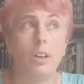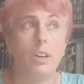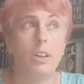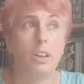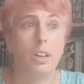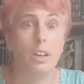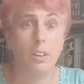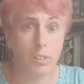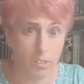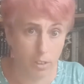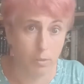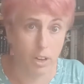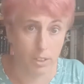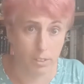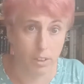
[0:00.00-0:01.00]
he used the
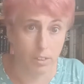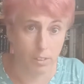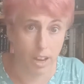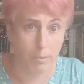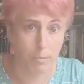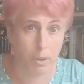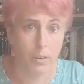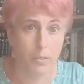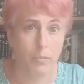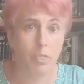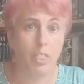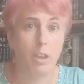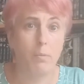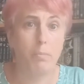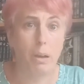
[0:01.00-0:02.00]
word condemn,
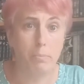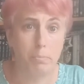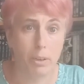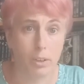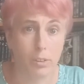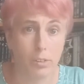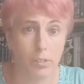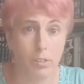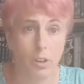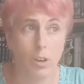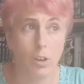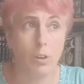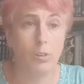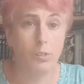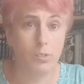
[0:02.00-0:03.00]
members
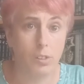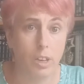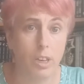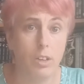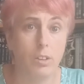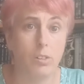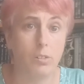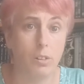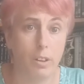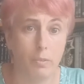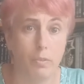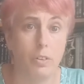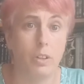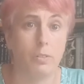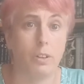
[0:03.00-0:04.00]
who seek to
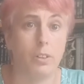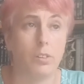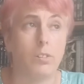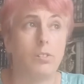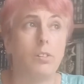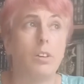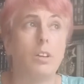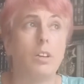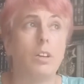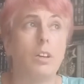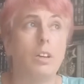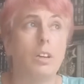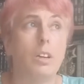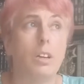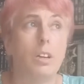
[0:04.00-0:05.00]
influence
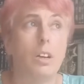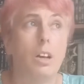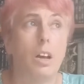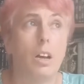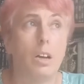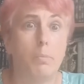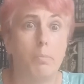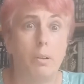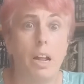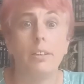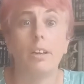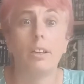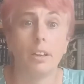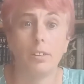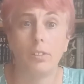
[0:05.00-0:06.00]

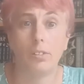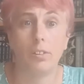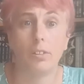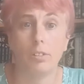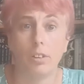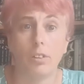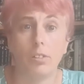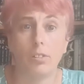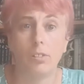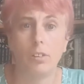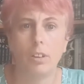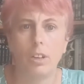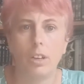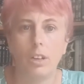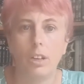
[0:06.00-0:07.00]
planning decisions.
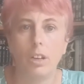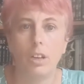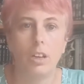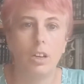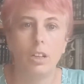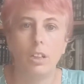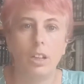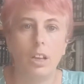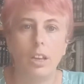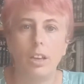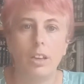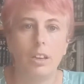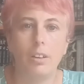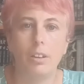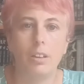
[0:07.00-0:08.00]
Like,
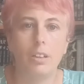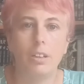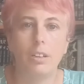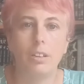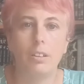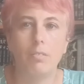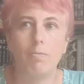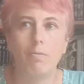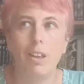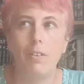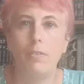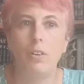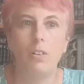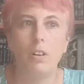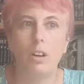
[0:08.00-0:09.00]
if
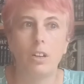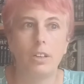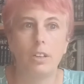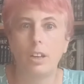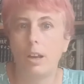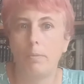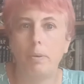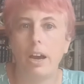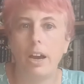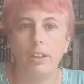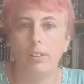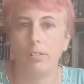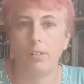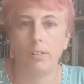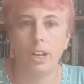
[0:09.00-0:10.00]
you're a
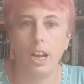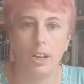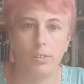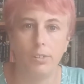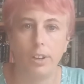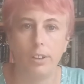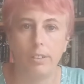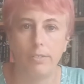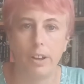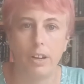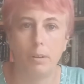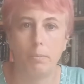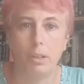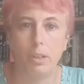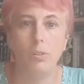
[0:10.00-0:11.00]
campaigner on housing and
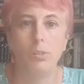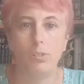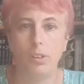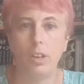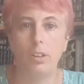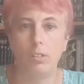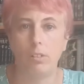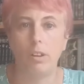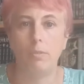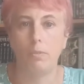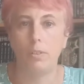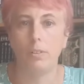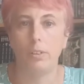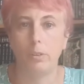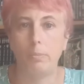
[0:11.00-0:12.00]
development, you seek to
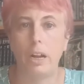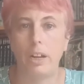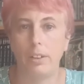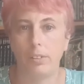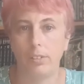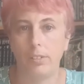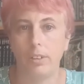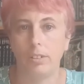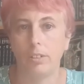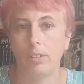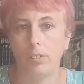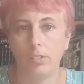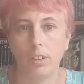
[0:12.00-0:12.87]
influence planning decisions.